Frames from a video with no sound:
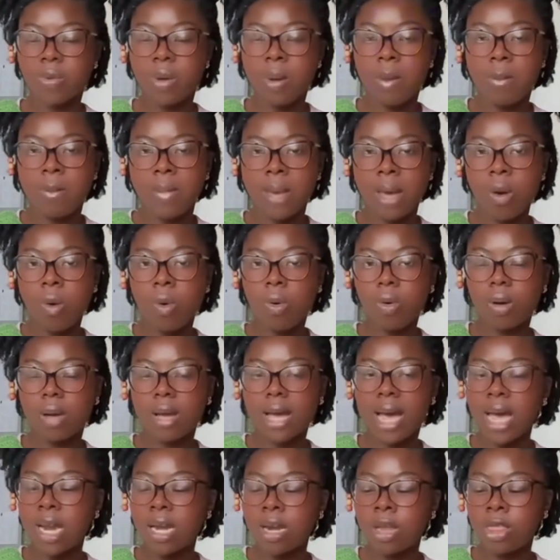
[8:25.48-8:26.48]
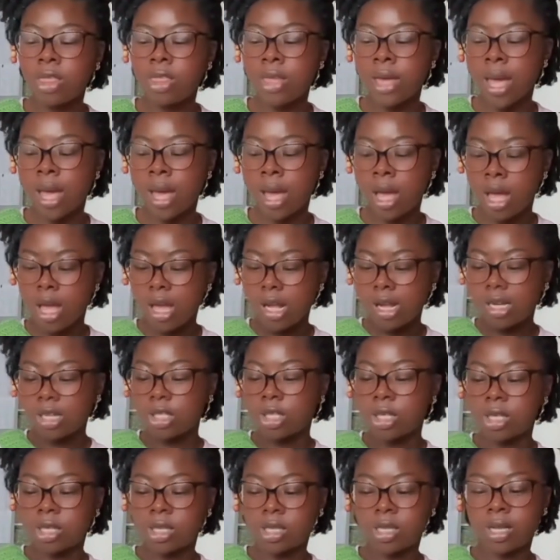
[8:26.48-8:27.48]
belt kind of thing,
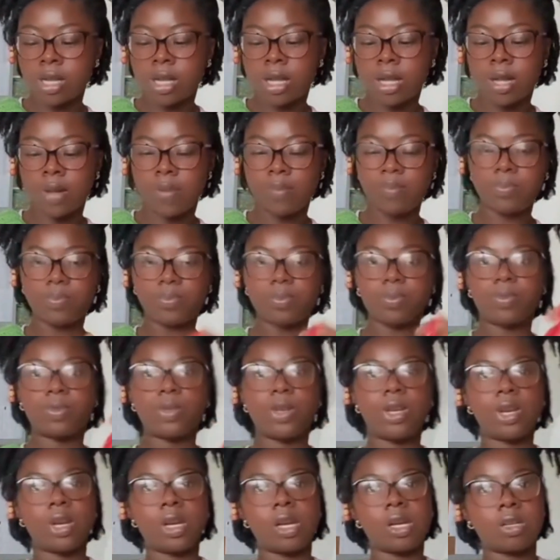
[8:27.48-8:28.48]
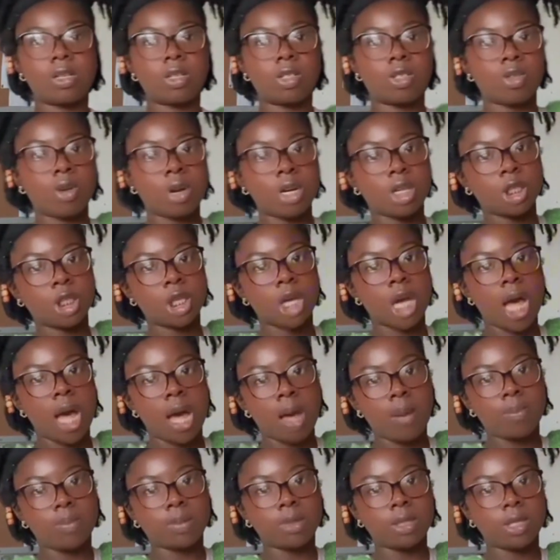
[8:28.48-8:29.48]
just to, you know, scrunch it
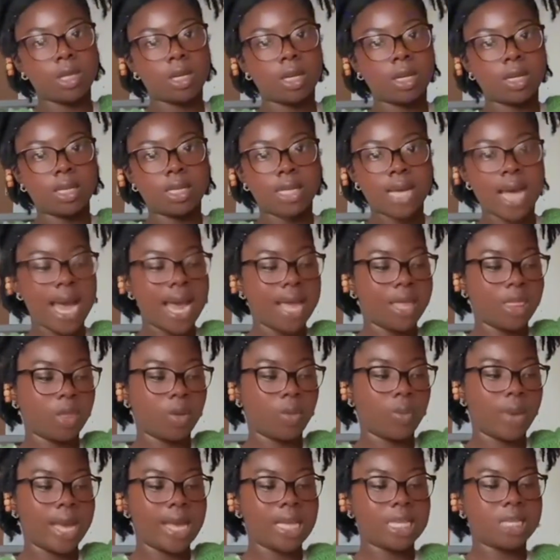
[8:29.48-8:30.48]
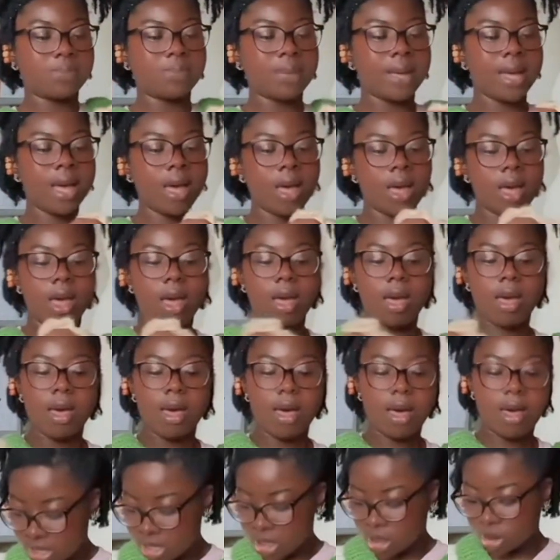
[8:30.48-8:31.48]
up to tie in the waist bit.
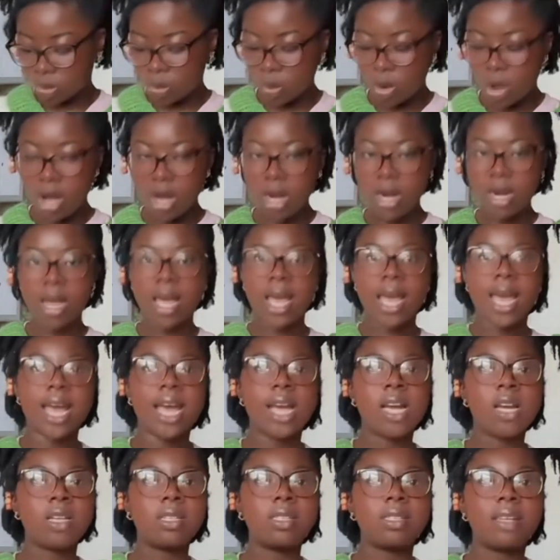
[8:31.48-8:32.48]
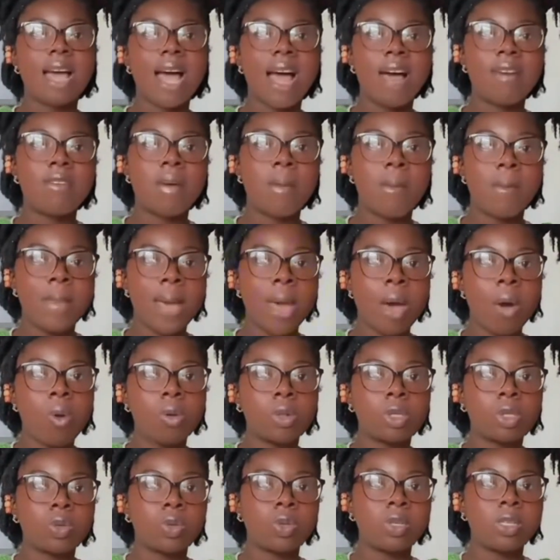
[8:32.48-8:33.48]
This one, it doesn't have a
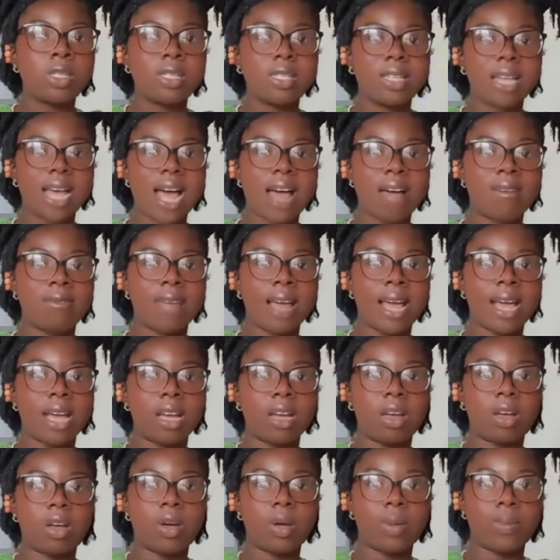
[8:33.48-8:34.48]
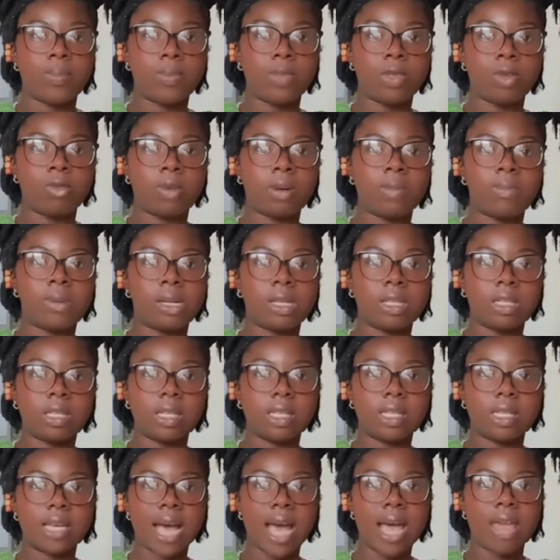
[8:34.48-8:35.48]
belt, or it doesn't have like the ribbon to
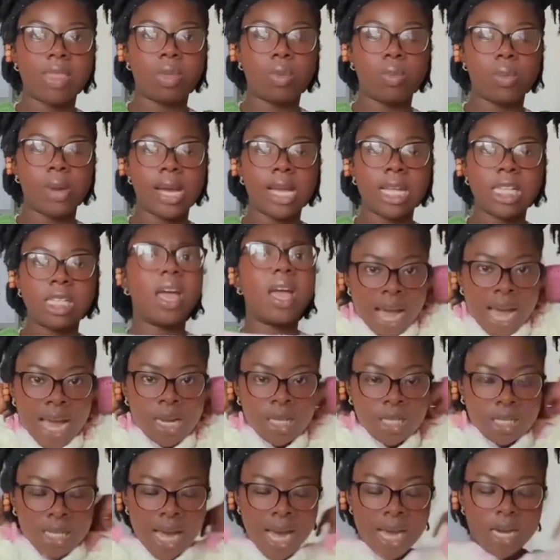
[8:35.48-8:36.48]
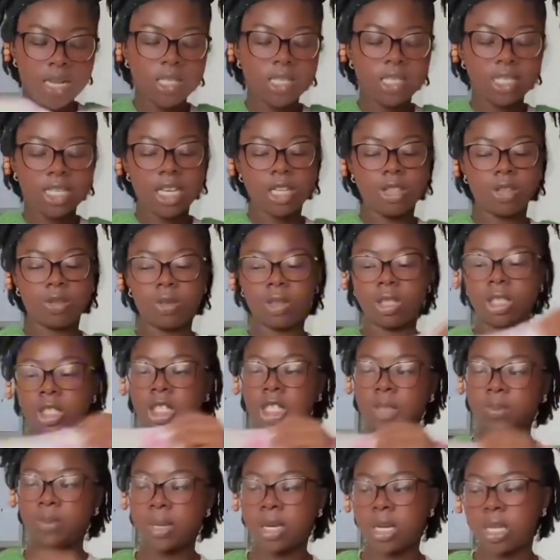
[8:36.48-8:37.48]
tie the waist, and it's kind of see-through
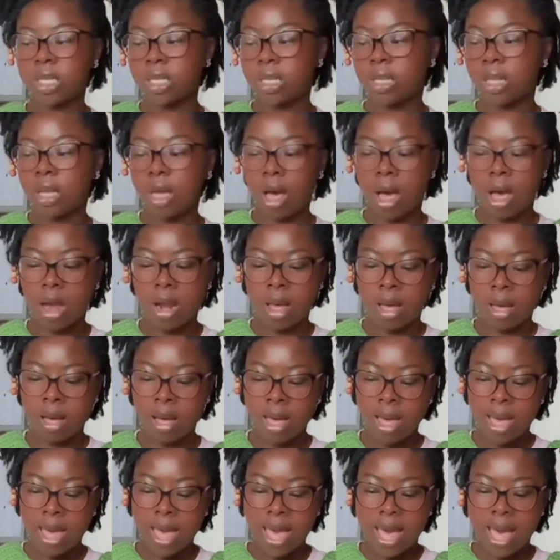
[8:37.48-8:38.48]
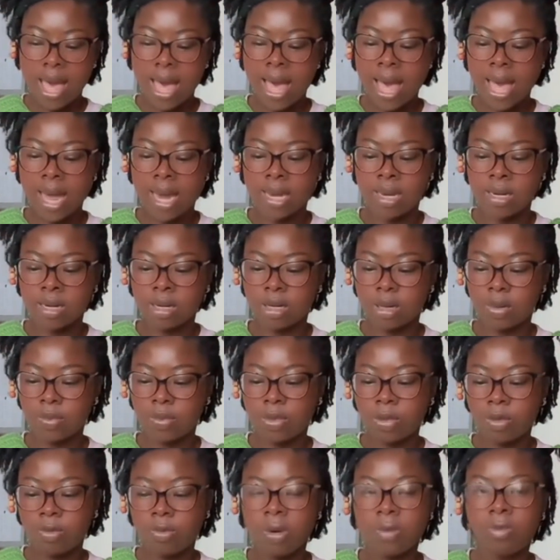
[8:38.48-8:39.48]
just because of the color, and
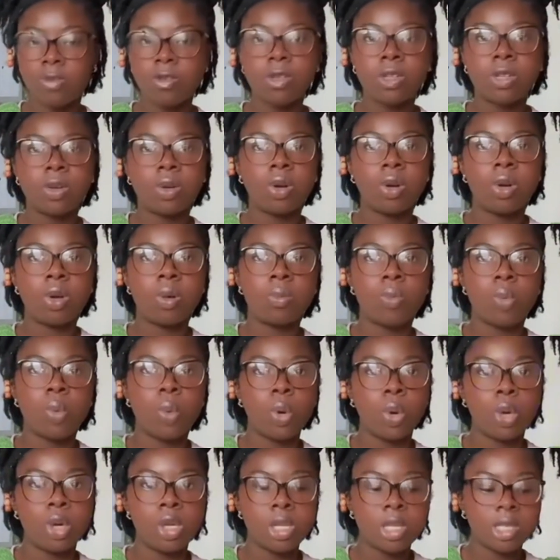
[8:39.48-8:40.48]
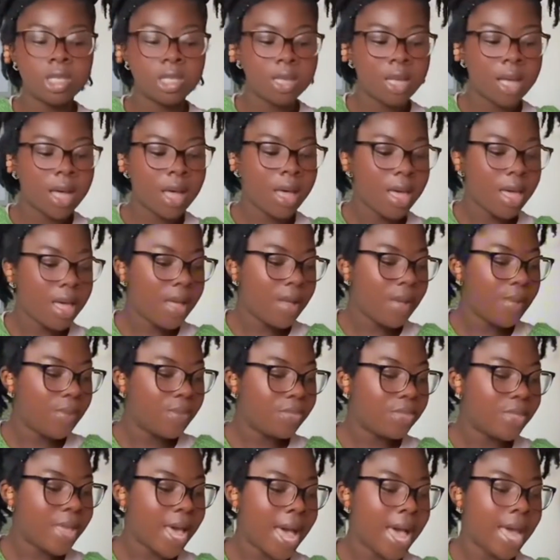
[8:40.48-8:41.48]
the ruffles are a lot more looser
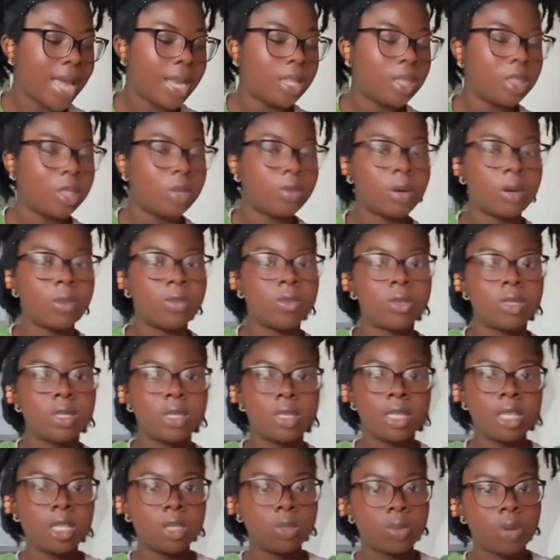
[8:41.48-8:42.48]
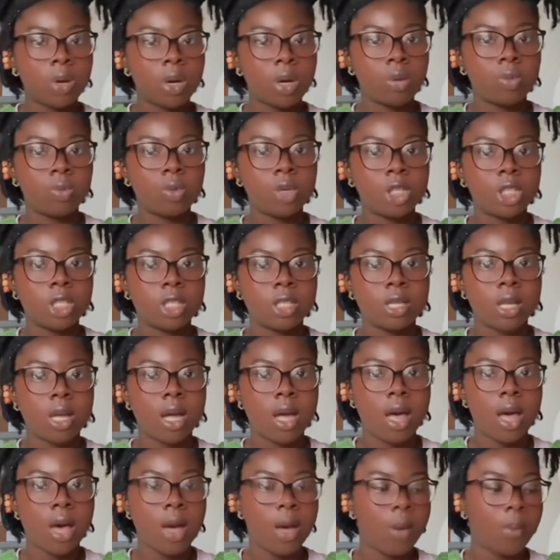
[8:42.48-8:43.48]
than the ruffles in this one, which is
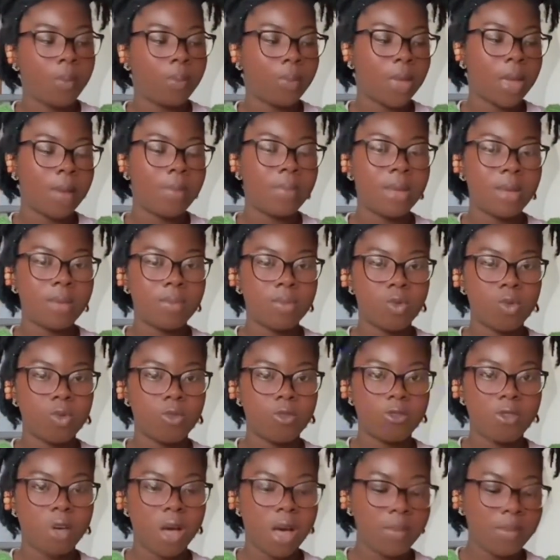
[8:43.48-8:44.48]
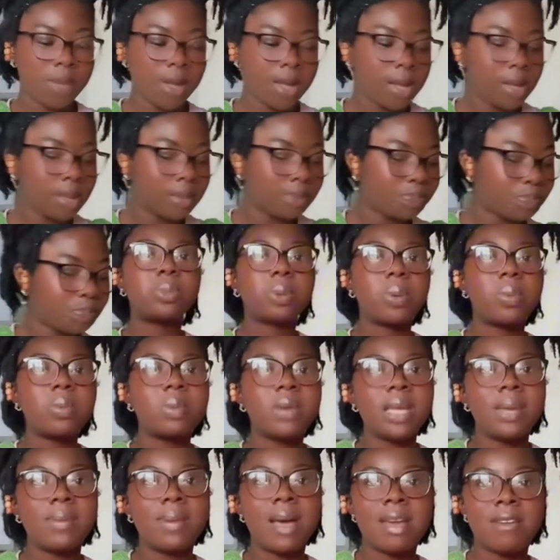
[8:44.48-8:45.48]
a bit more firmer.
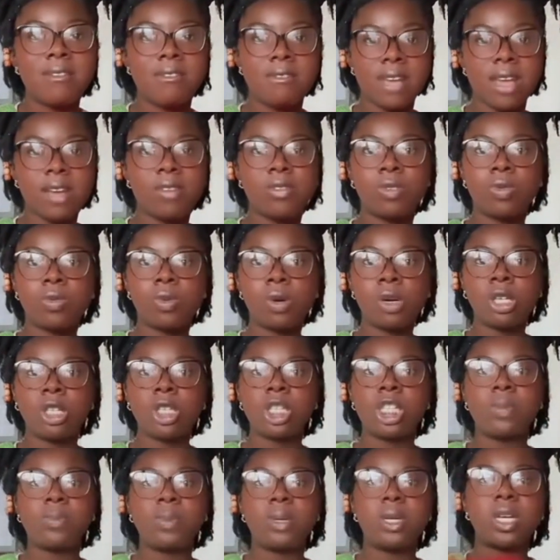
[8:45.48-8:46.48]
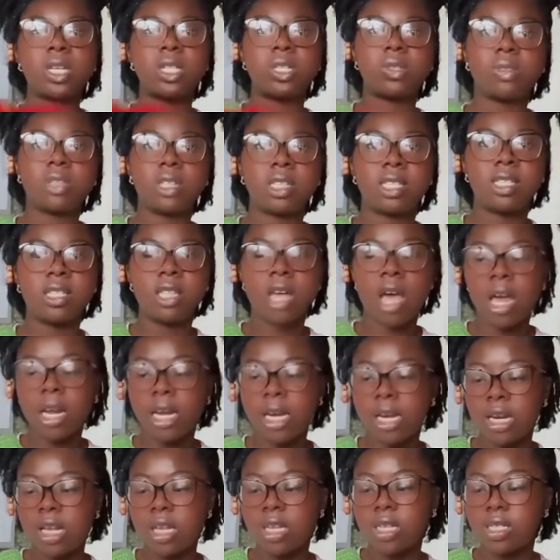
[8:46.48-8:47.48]
Probably my favorite one just because of the
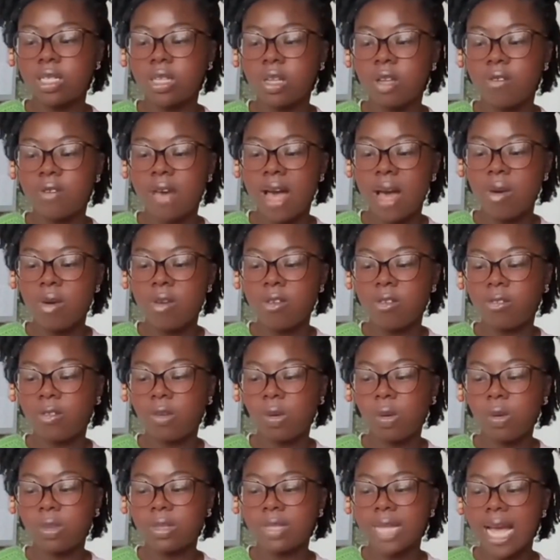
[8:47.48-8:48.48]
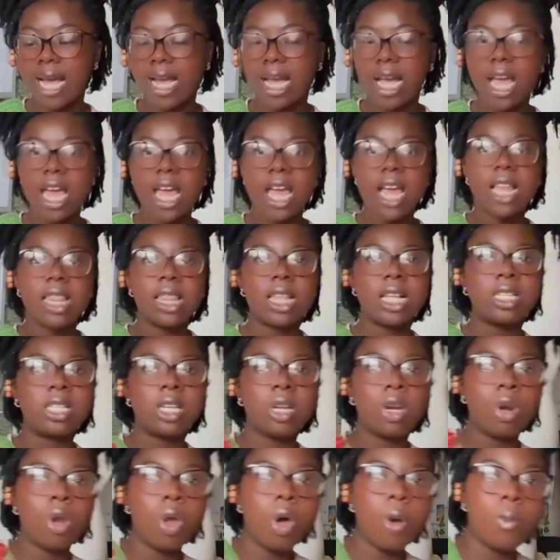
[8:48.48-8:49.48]
sturdiness of how it feels. Like, there's a
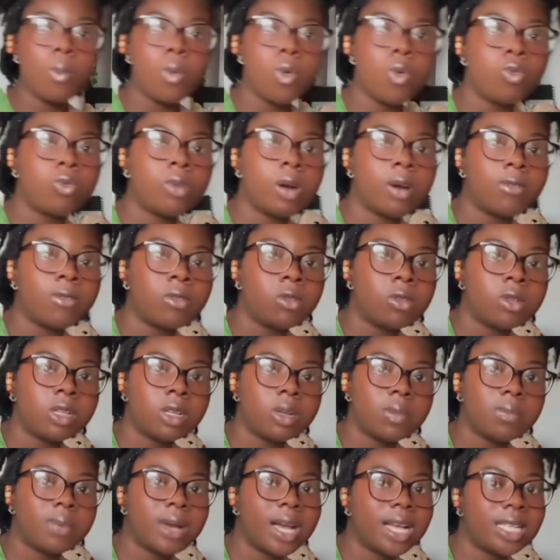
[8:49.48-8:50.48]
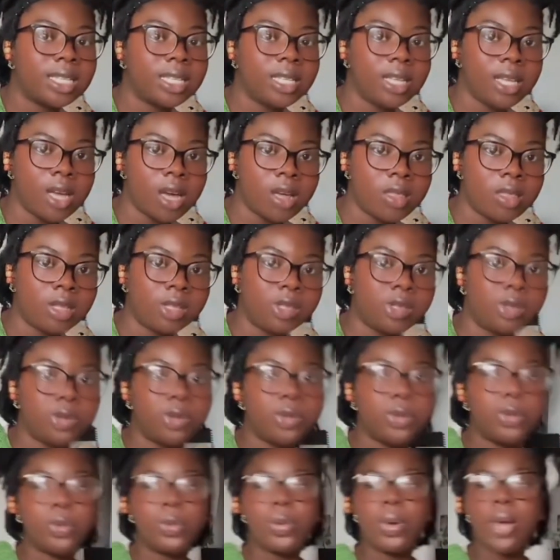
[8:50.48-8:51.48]
lot more ruffles compared to the other
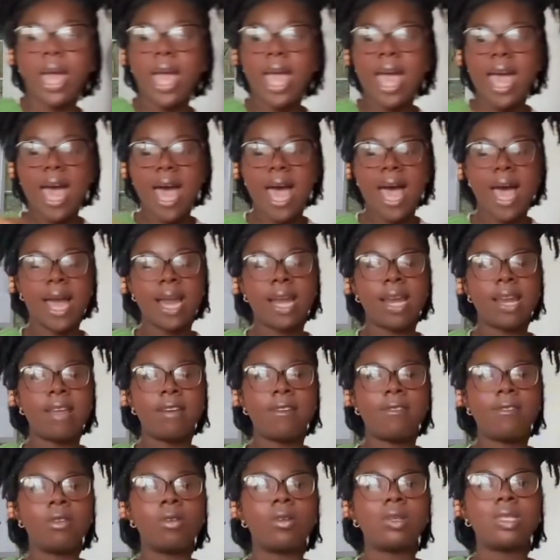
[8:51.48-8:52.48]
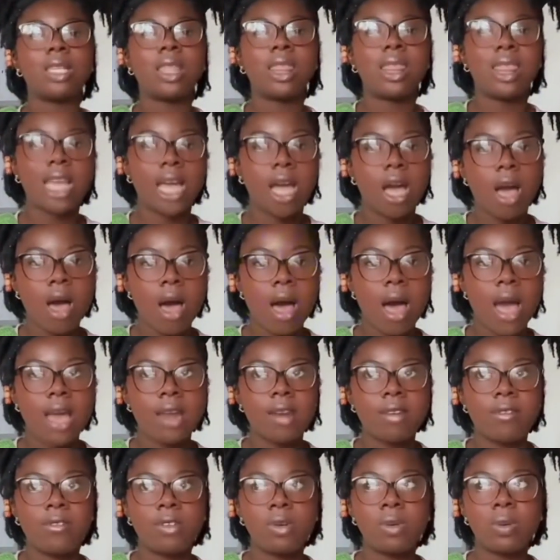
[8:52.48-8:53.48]
two, and it feels thicker and
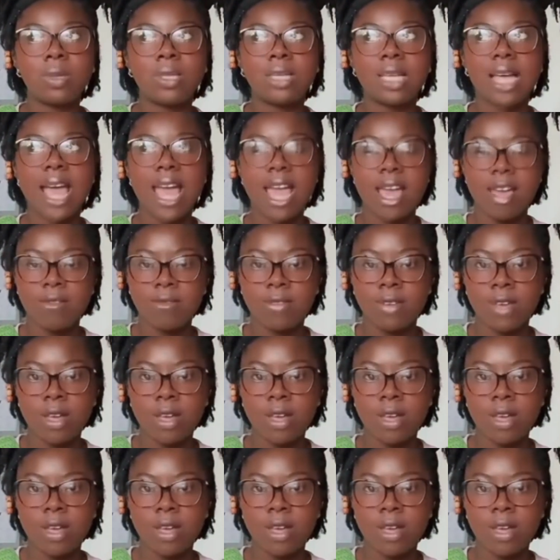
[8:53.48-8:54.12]
it feels heavier.